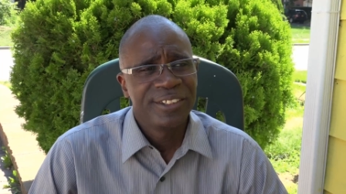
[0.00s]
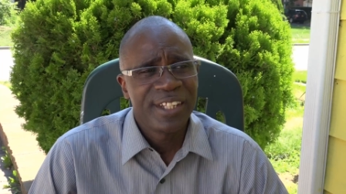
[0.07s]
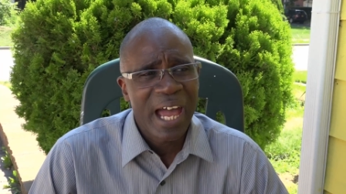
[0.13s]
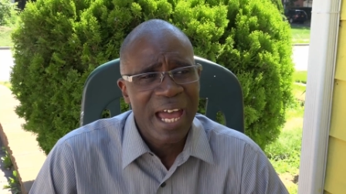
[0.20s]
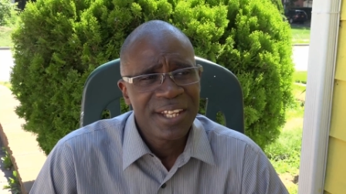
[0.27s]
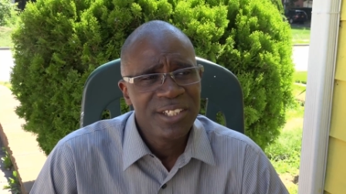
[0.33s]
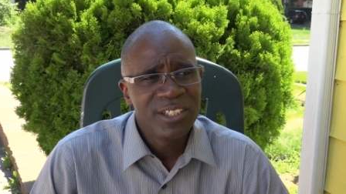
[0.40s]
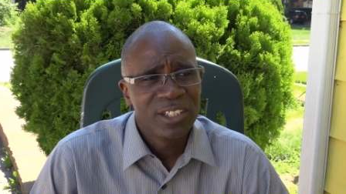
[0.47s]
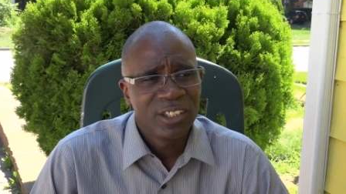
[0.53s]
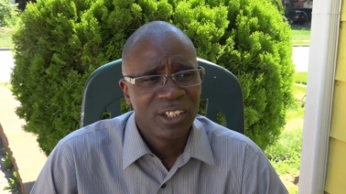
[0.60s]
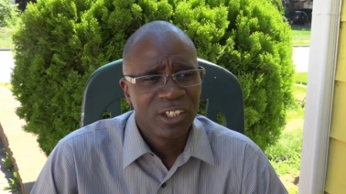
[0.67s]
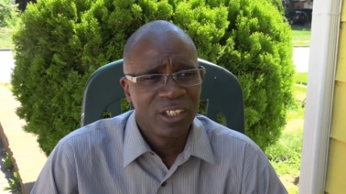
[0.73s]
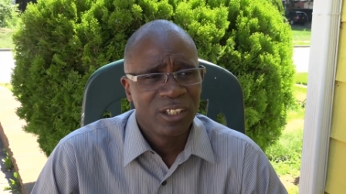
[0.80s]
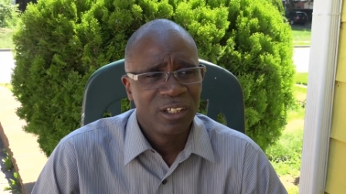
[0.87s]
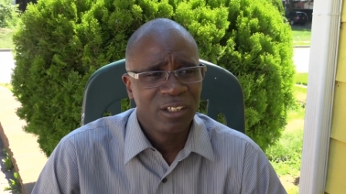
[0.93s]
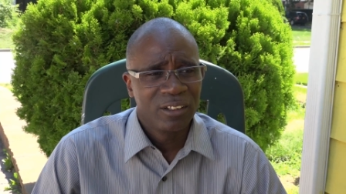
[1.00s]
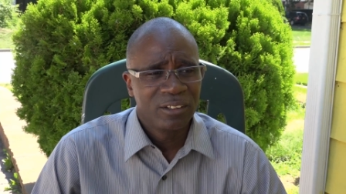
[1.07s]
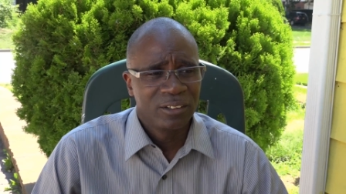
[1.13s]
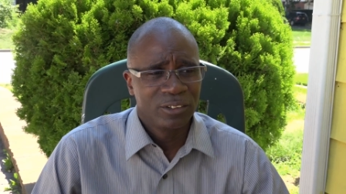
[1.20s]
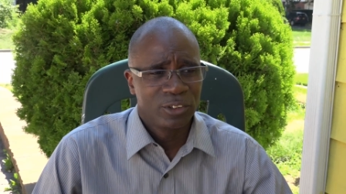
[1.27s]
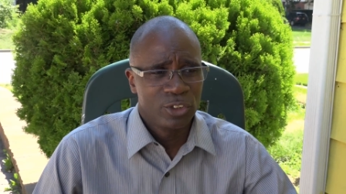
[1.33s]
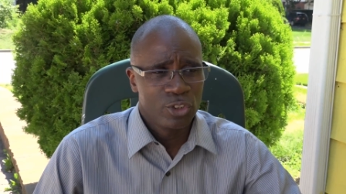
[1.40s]
Dad,
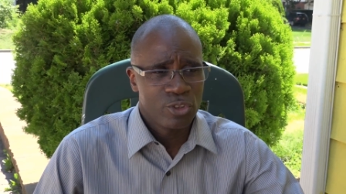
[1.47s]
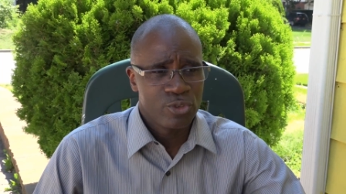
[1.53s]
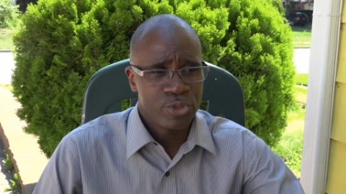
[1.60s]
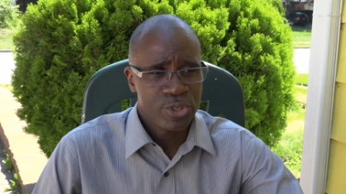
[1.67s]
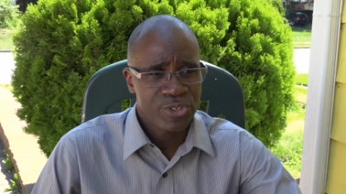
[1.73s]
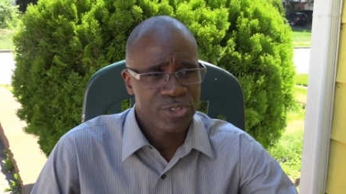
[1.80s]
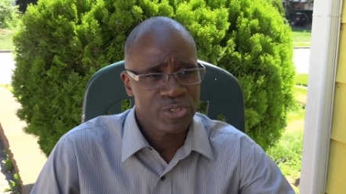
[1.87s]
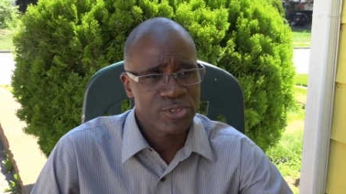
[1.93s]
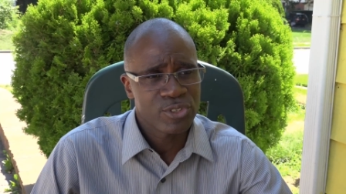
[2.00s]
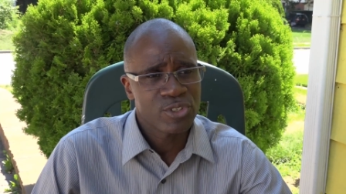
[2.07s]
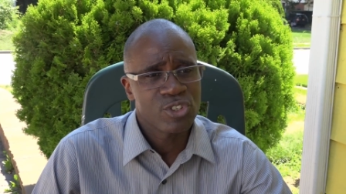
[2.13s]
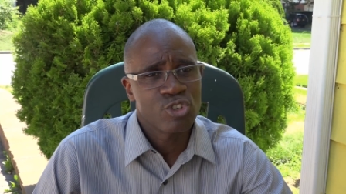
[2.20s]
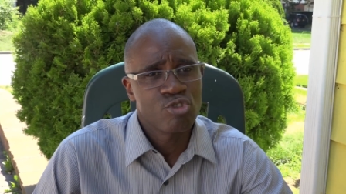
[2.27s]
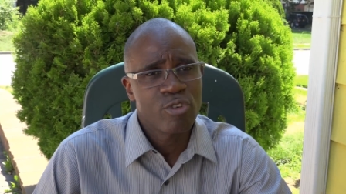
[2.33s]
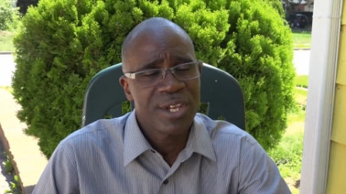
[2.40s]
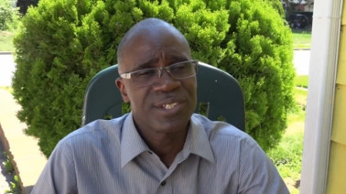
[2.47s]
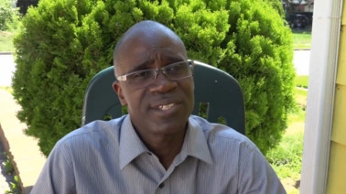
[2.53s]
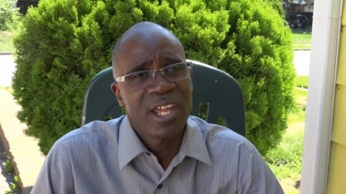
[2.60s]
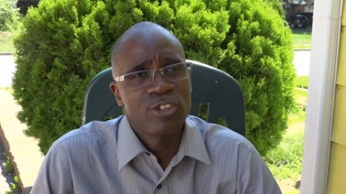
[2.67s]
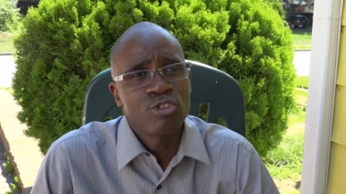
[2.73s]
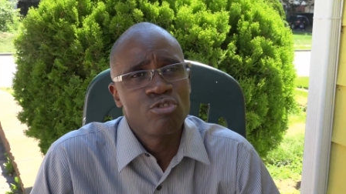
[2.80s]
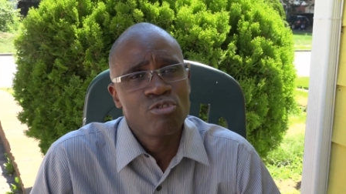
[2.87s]
this dress
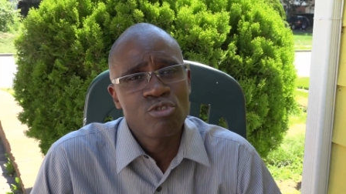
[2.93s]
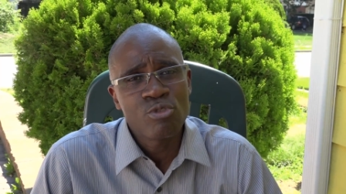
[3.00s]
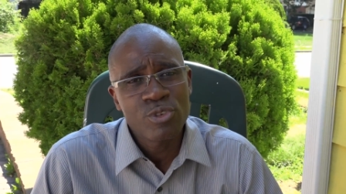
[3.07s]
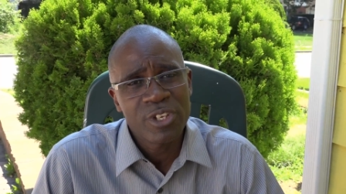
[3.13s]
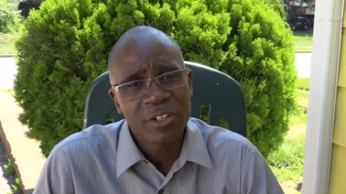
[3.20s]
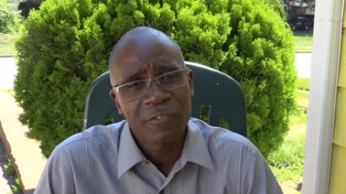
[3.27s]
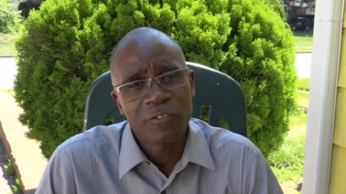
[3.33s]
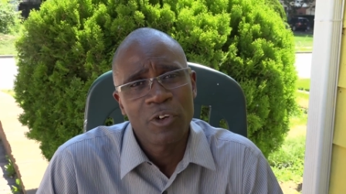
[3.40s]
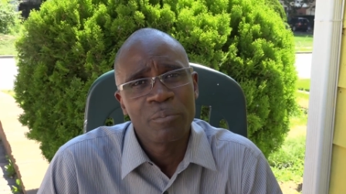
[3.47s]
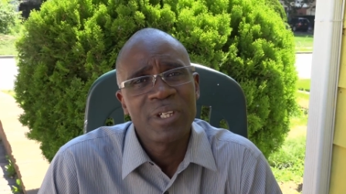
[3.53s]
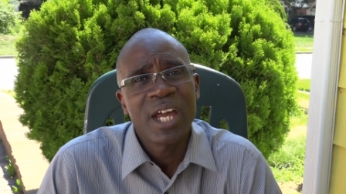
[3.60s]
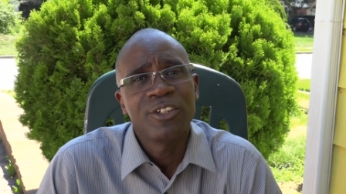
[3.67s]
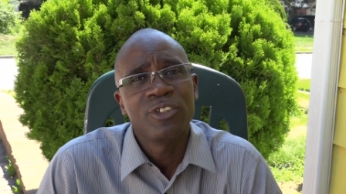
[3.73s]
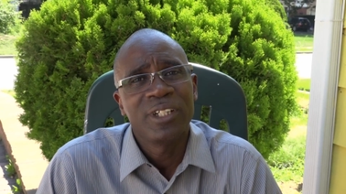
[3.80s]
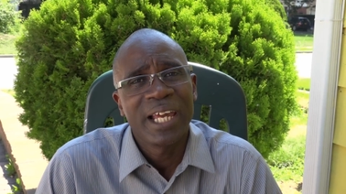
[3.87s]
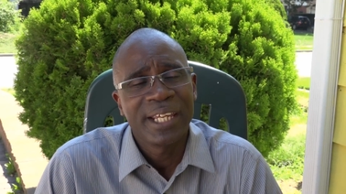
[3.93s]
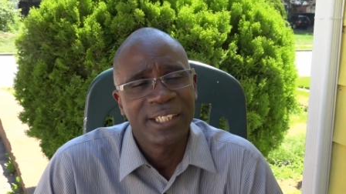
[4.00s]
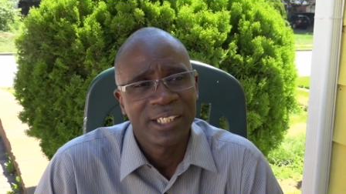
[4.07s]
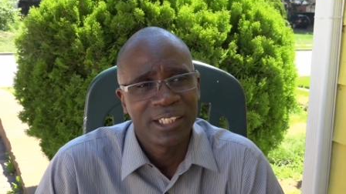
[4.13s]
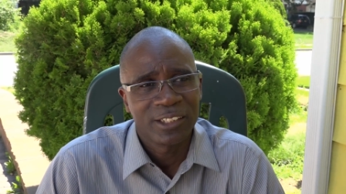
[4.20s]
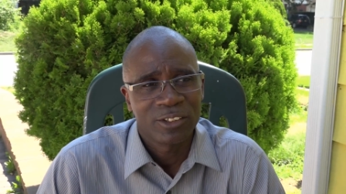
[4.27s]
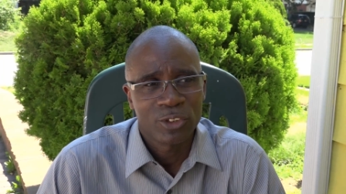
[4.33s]
that you're choosing for me, I don't like
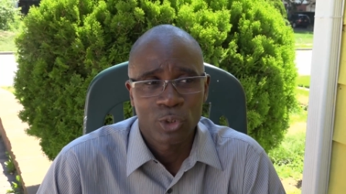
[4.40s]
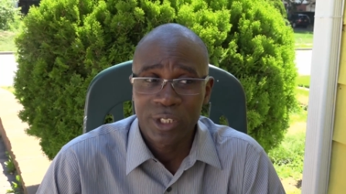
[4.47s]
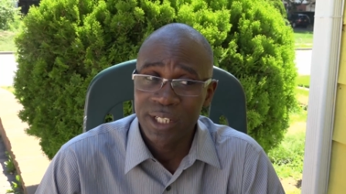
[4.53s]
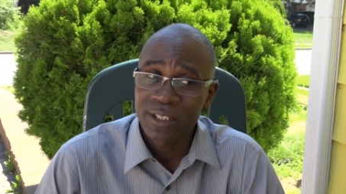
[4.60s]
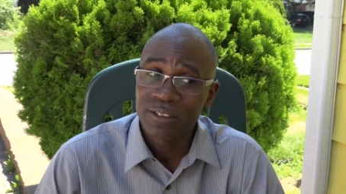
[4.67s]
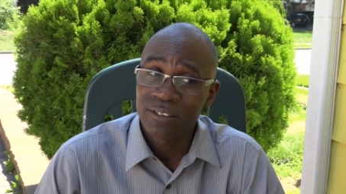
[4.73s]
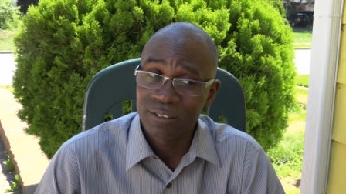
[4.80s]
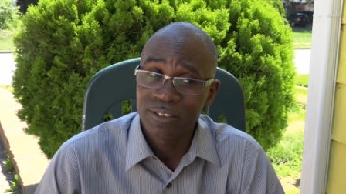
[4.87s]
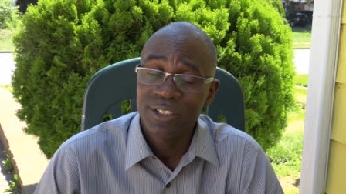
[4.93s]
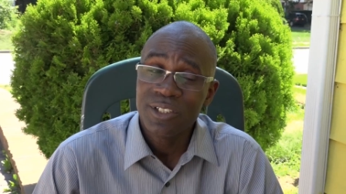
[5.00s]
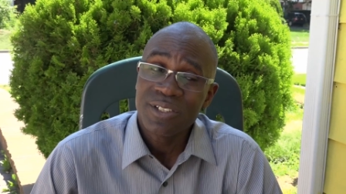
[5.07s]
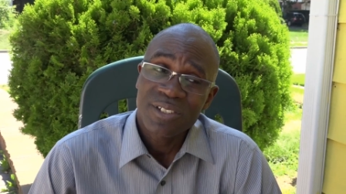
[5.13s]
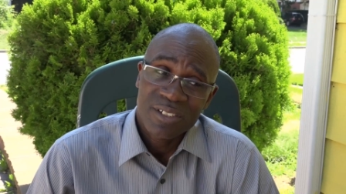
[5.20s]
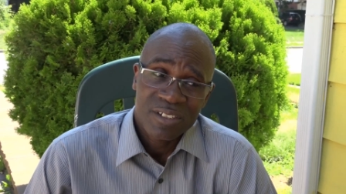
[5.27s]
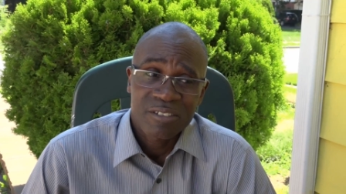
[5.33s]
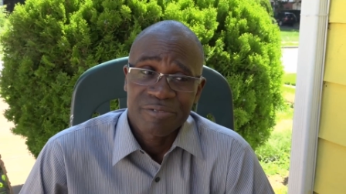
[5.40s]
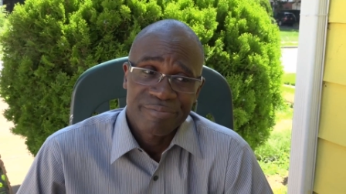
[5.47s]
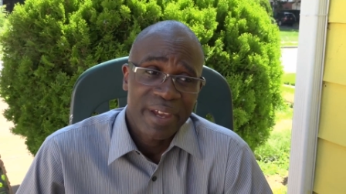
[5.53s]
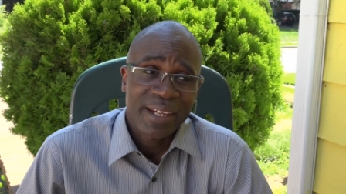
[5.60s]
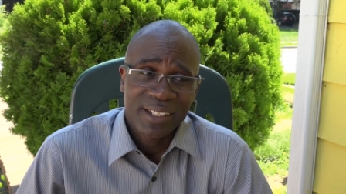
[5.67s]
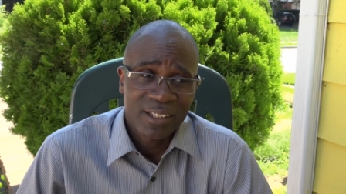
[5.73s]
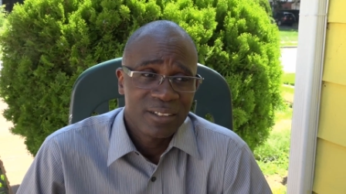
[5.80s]
it. Okay, this
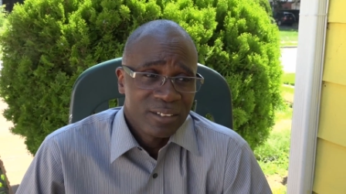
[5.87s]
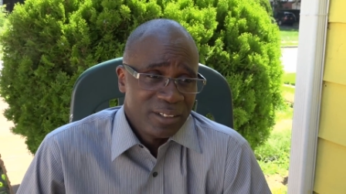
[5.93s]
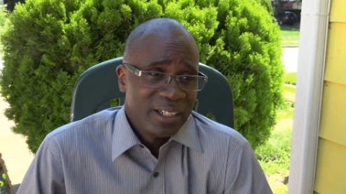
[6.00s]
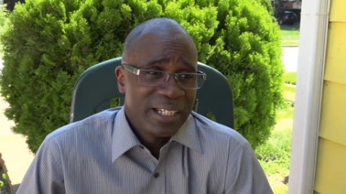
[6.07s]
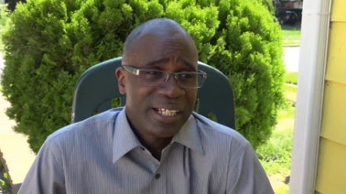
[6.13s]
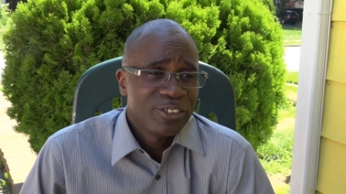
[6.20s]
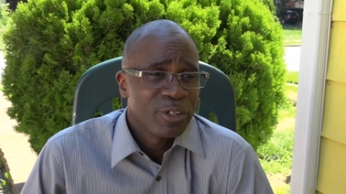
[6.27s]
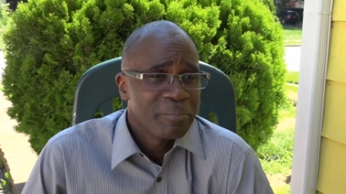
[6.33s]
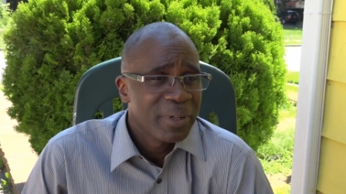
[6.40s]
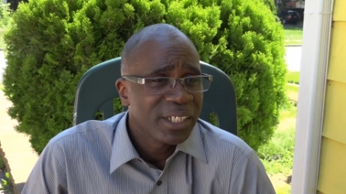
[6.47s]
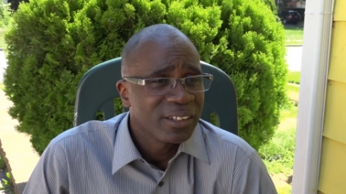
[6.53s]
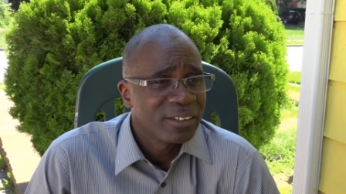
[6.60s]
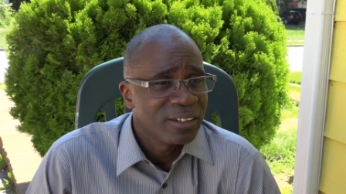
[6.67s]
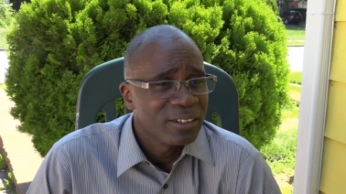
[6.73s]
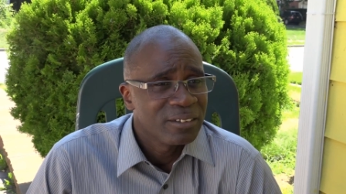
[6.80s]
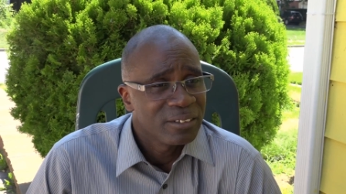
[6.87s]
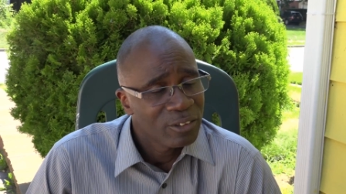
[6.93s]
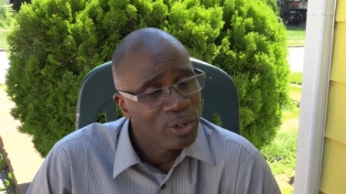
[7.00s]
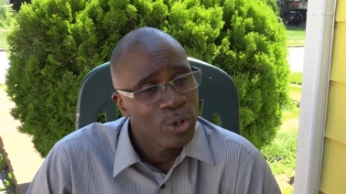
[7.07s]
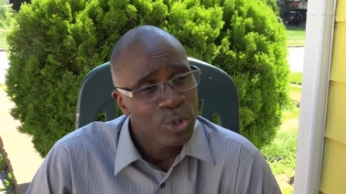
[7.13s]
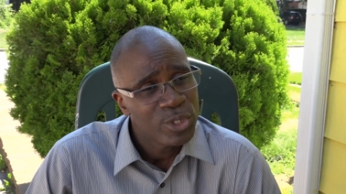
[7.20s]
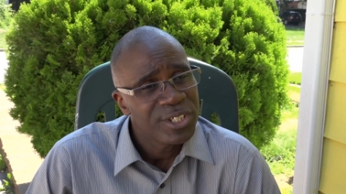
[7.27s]
I can let her make
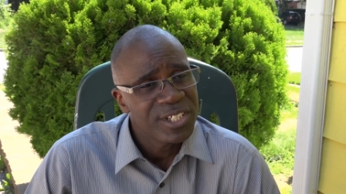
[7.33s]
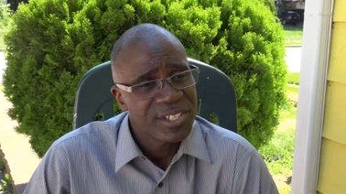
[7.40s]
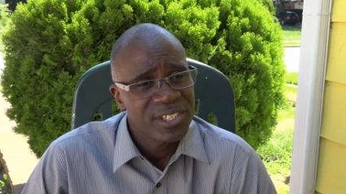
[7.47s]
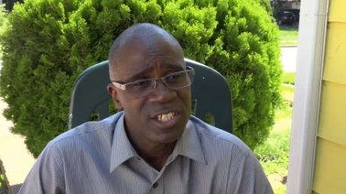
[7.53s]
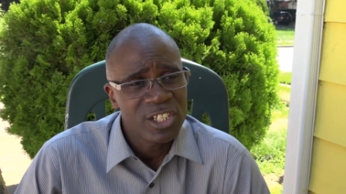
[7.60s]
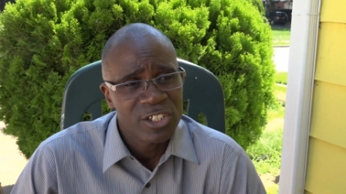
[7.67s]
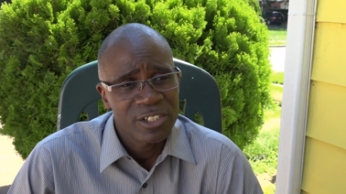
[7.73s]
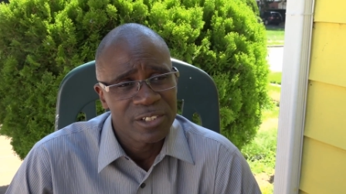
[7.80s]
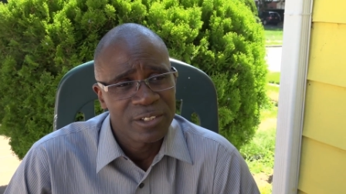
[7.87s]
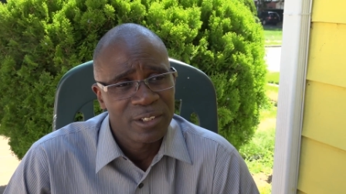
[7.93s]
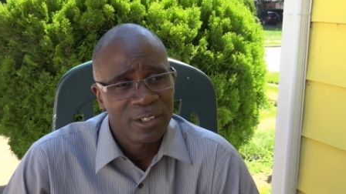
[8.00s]
her own decision.